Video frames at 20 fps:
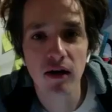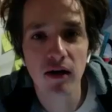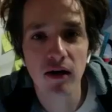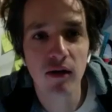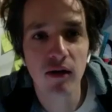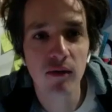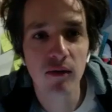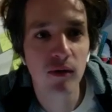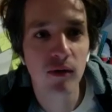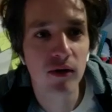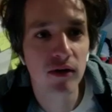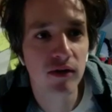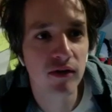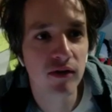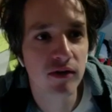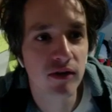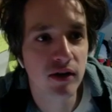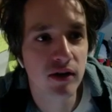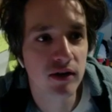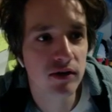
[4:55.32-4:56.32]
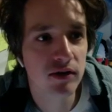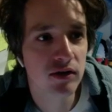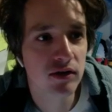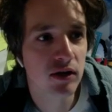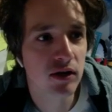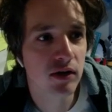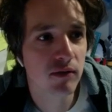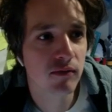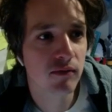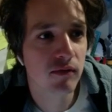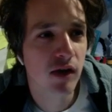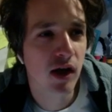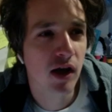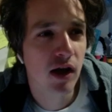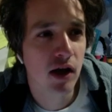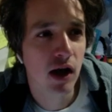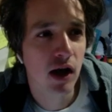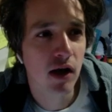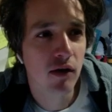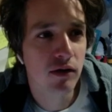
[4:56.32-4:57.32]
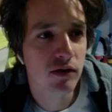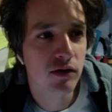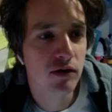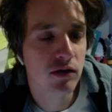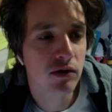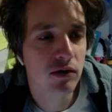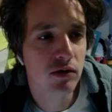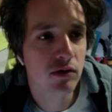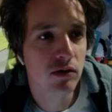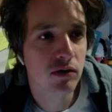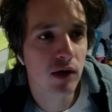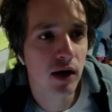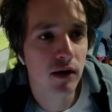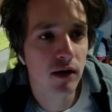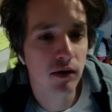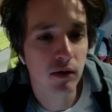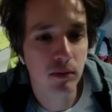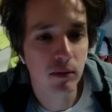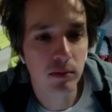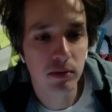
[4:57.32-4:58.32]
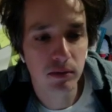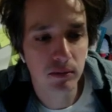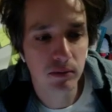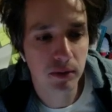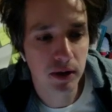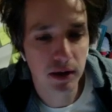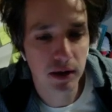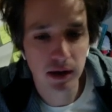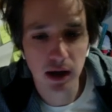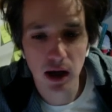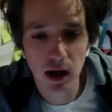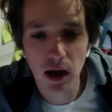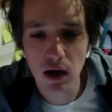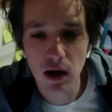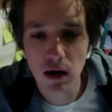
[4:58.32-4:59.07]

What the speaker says: on one of the things. Yeah. How did you end up being that?